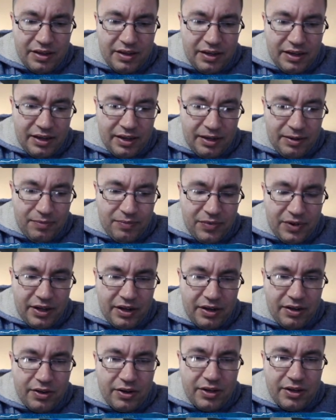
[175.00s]
And
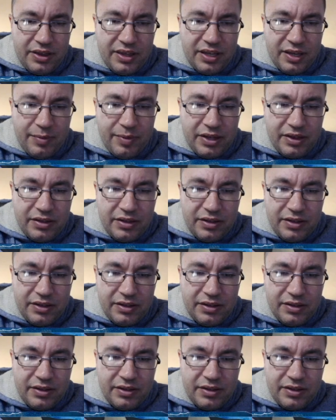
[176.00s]
another good thing about
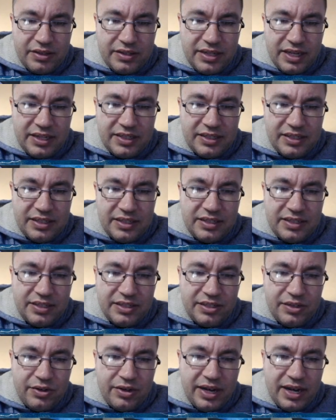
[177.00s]
the size of these
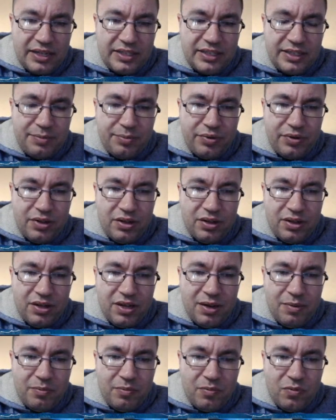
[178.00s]
is you can actually put a
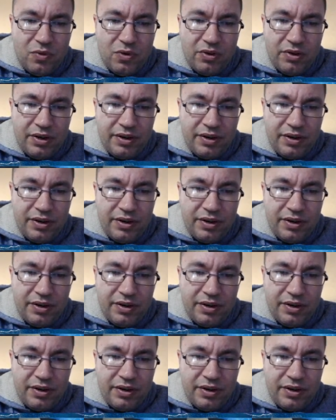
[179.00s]
lot more.